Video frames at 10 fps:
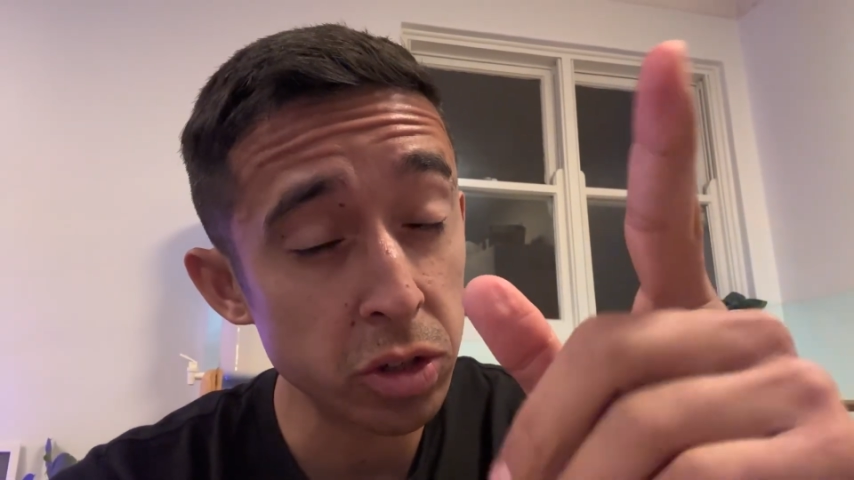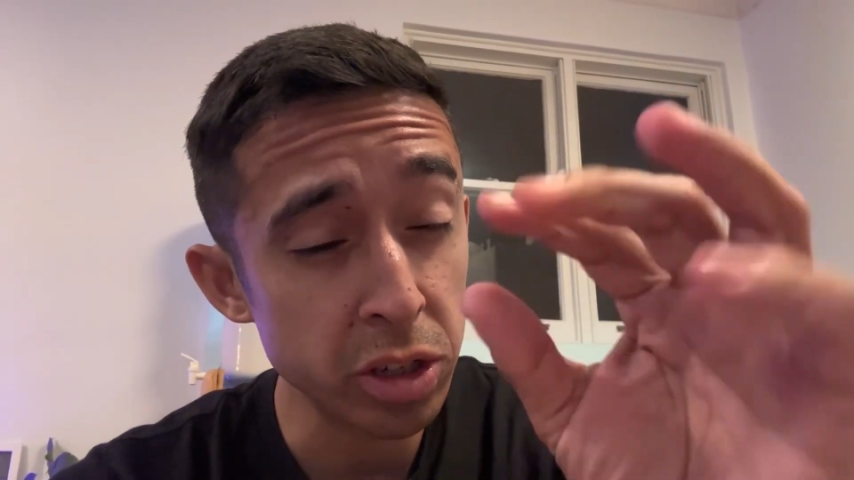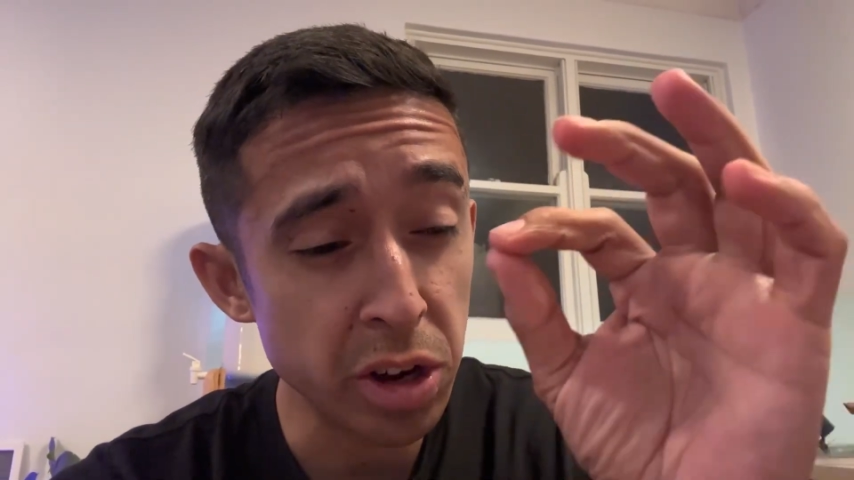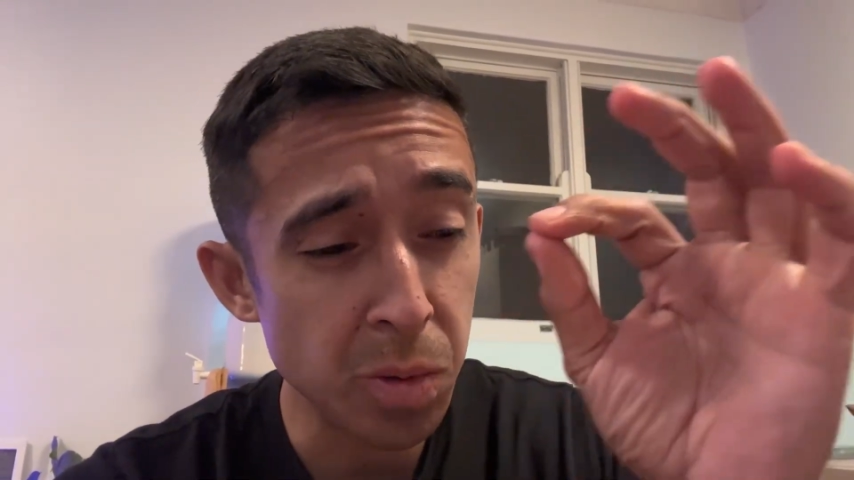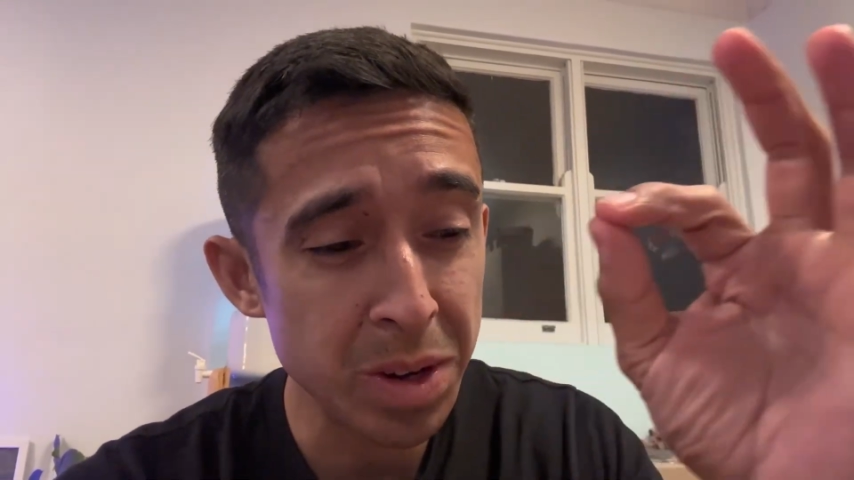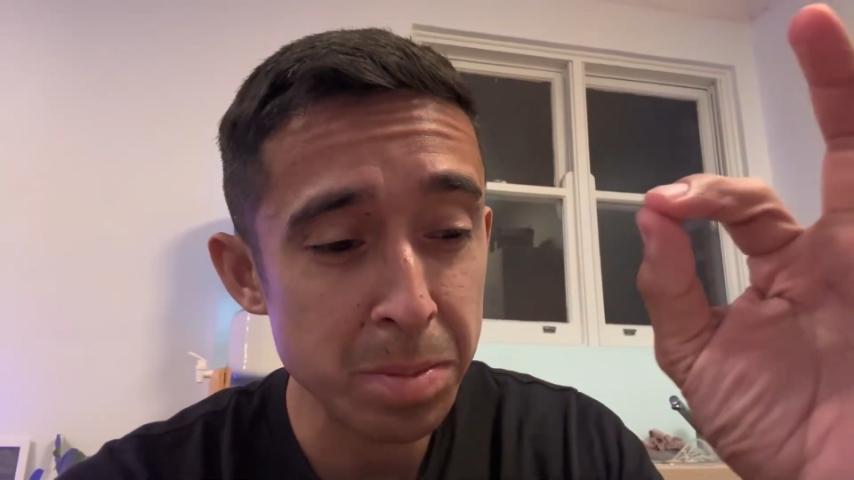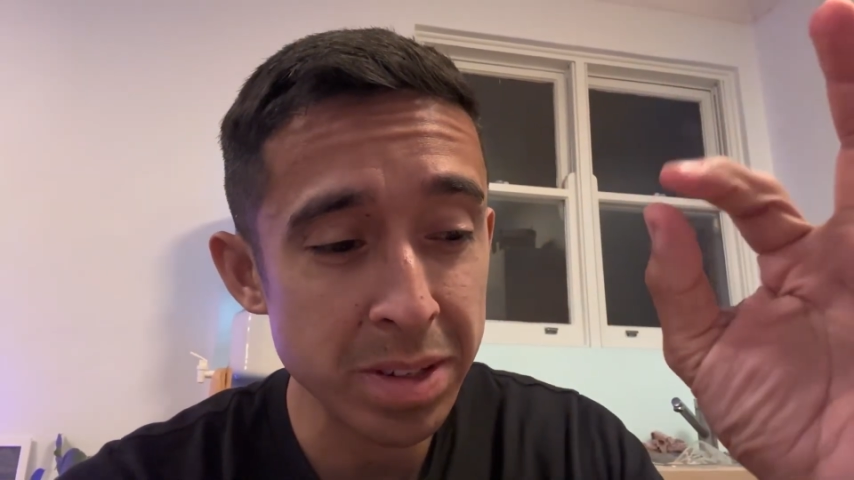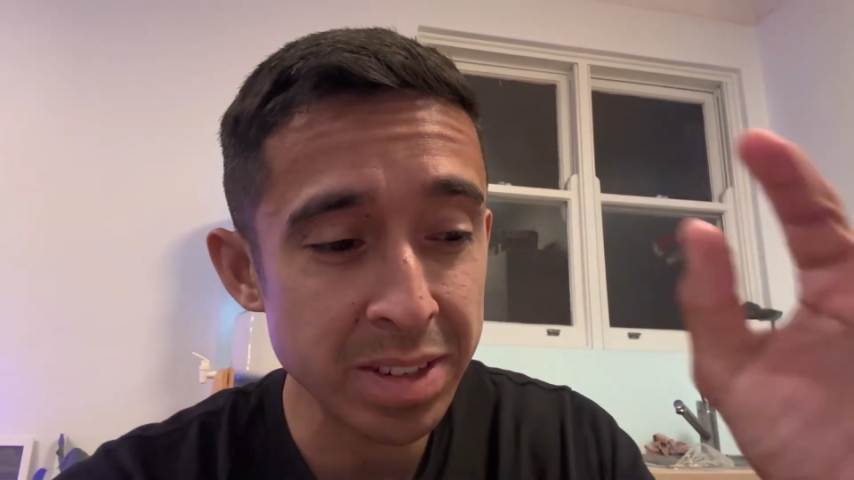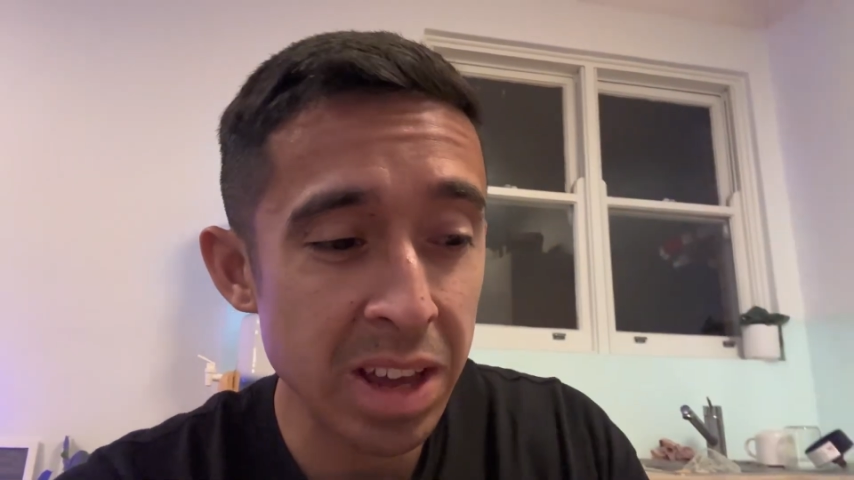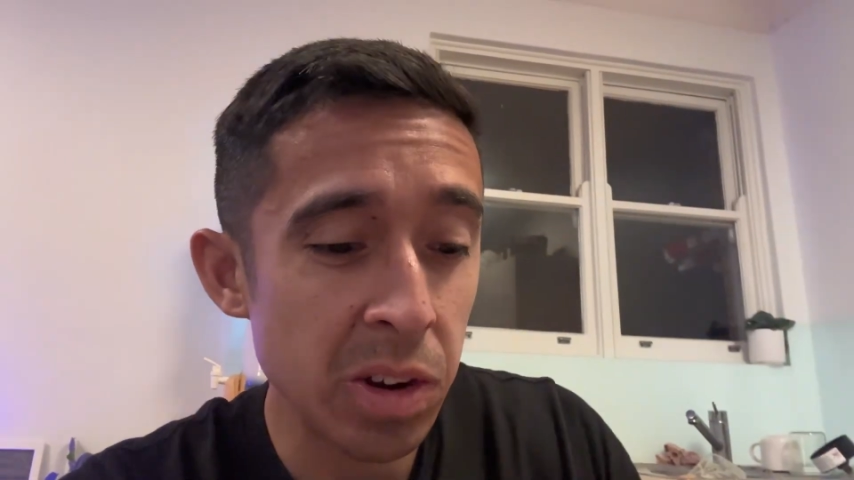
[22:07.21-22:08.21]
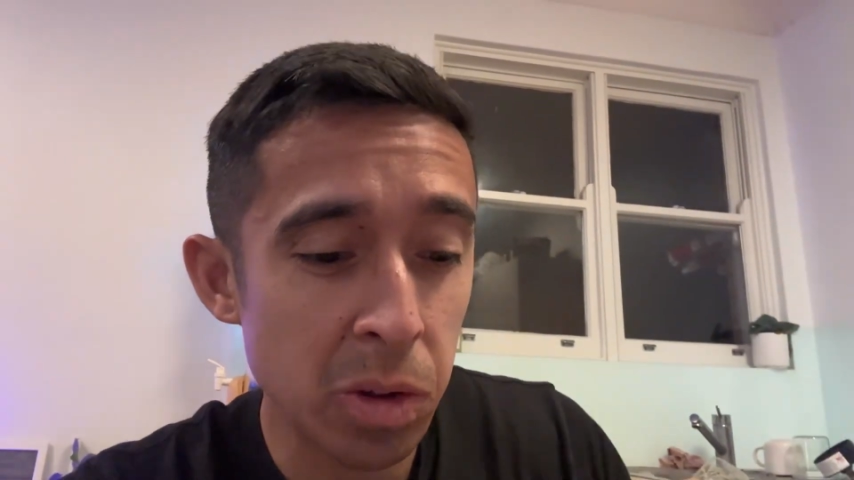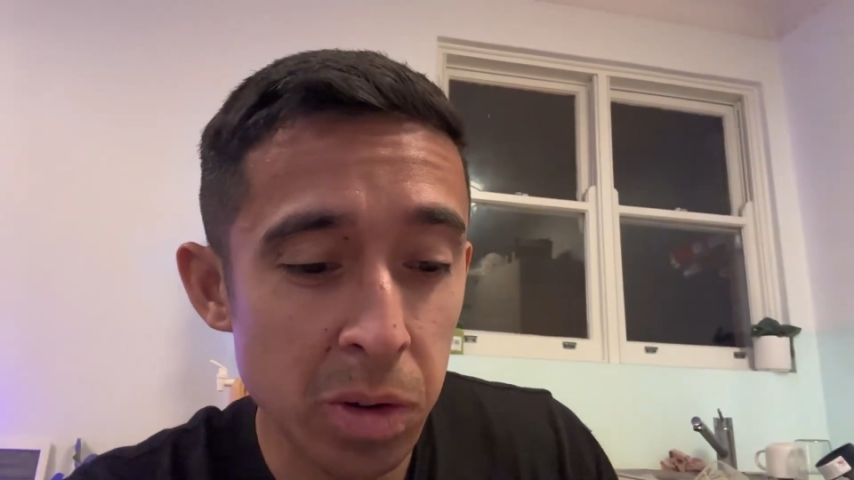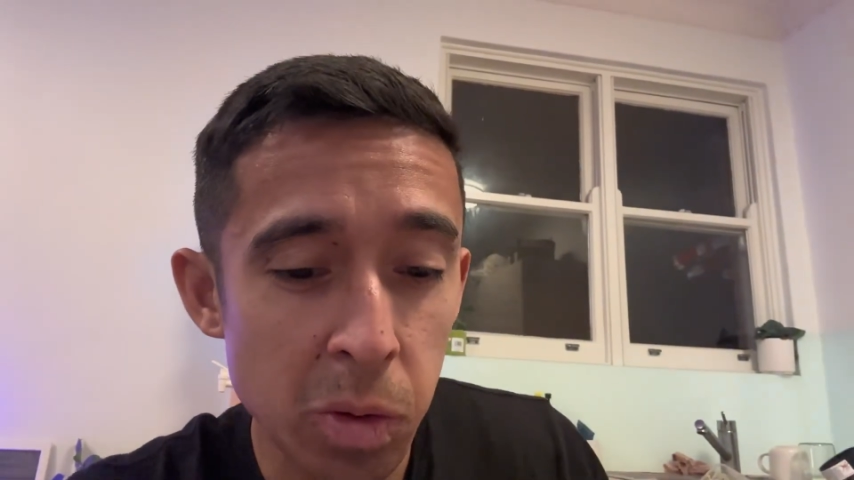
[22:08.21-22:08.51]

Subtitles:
You don't want to miss out on